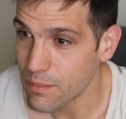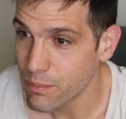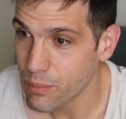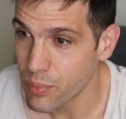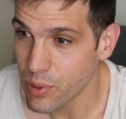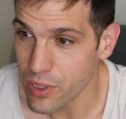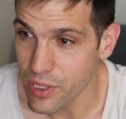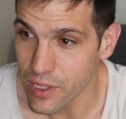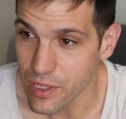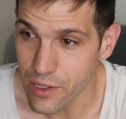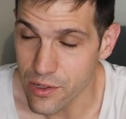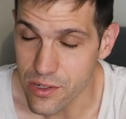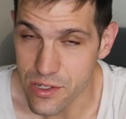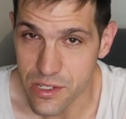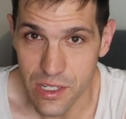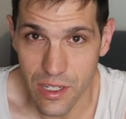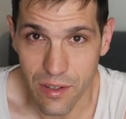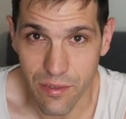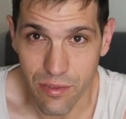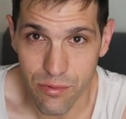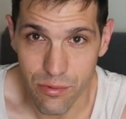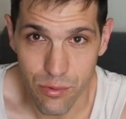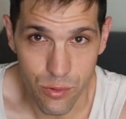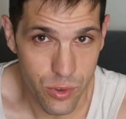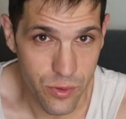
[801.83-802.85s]
putting
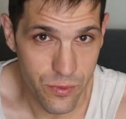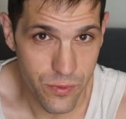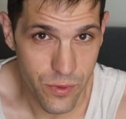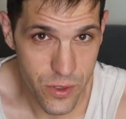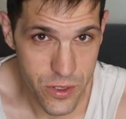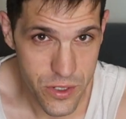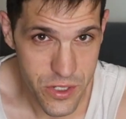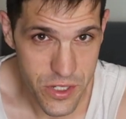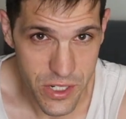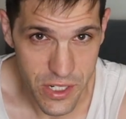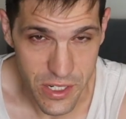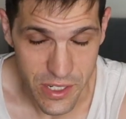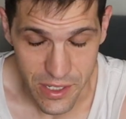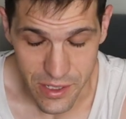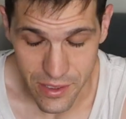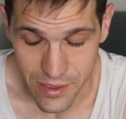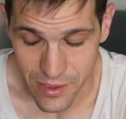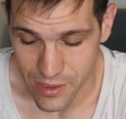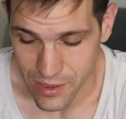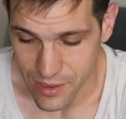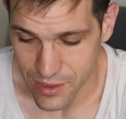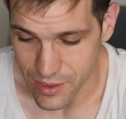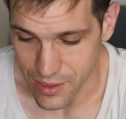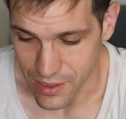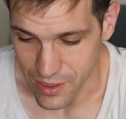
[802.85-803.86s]
yourself through adversity
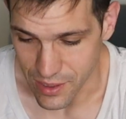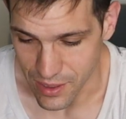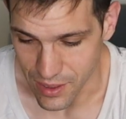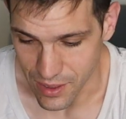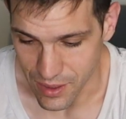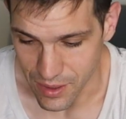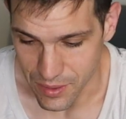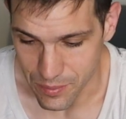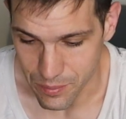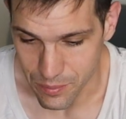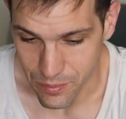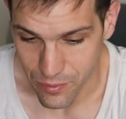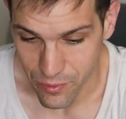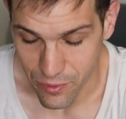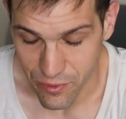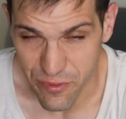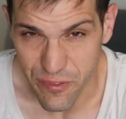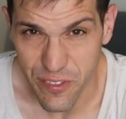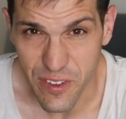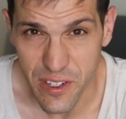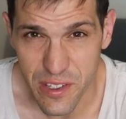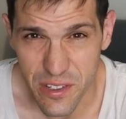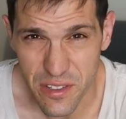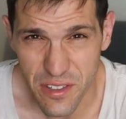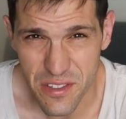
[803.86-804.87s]

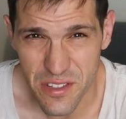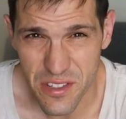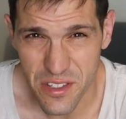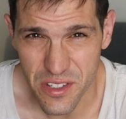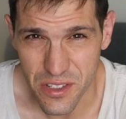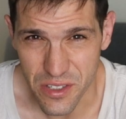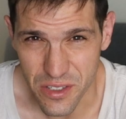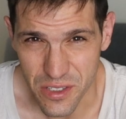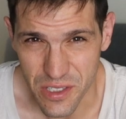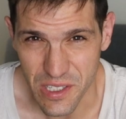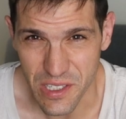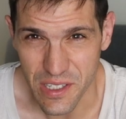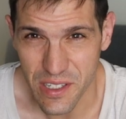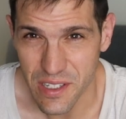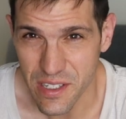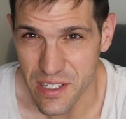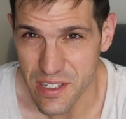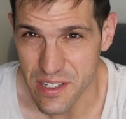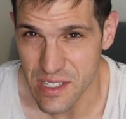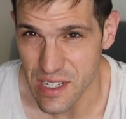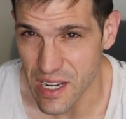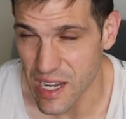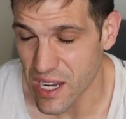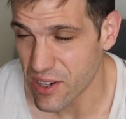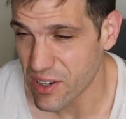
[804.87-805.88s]
feels good,
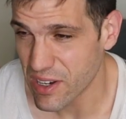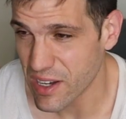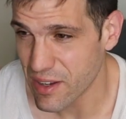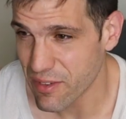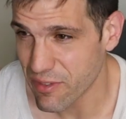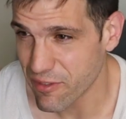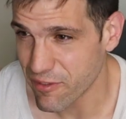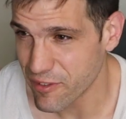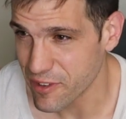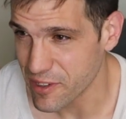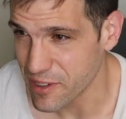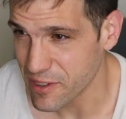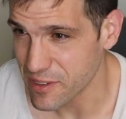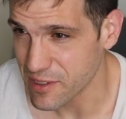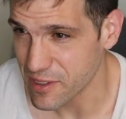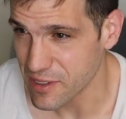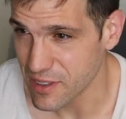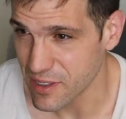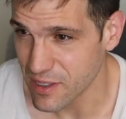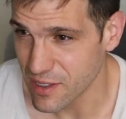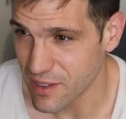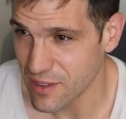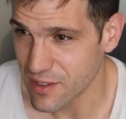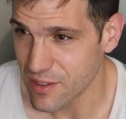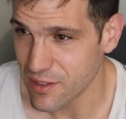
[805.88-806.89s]
because now I
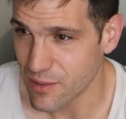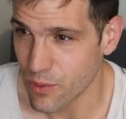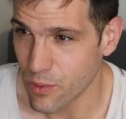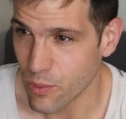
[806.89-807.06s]
feel